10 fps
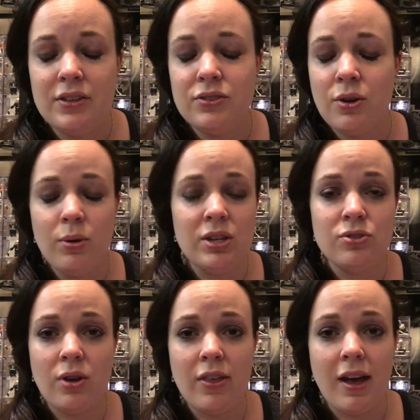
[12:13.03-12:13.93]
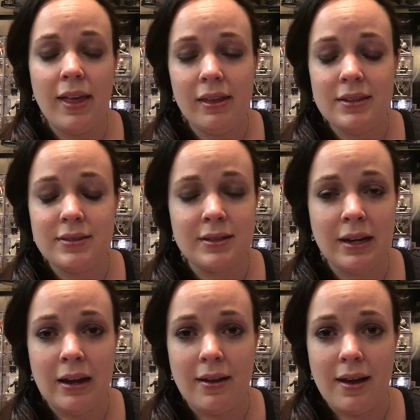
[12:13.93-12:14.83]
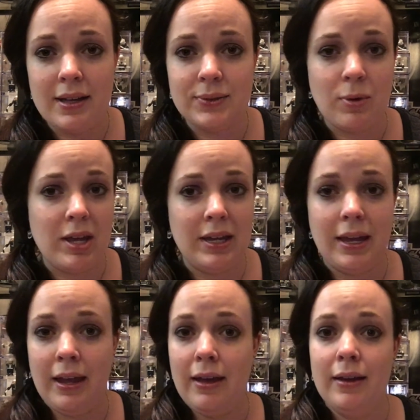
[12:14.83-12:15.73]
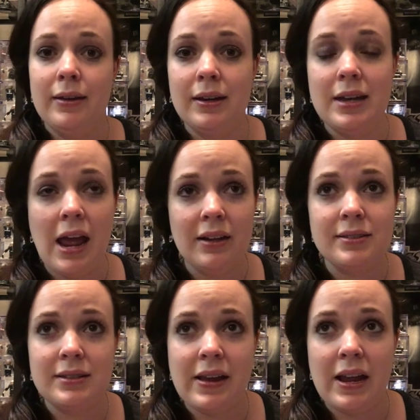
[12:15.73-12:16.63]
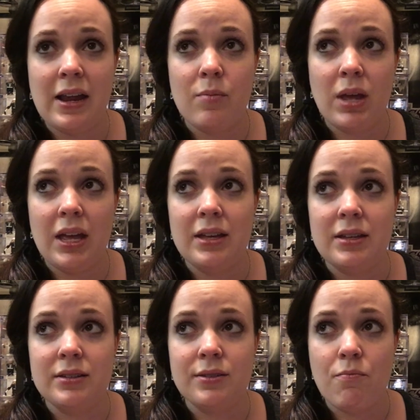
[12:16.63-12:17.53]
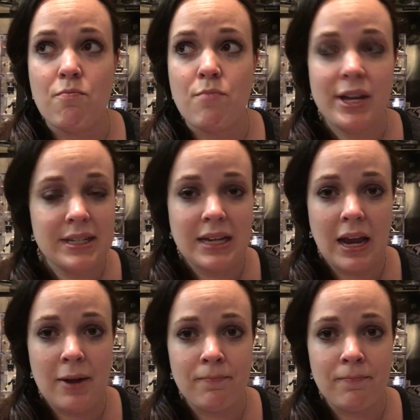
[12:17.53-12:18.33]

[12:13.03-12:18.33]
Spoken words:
So enjoy the highlights tonight, guys, while you can. Next game is Monday.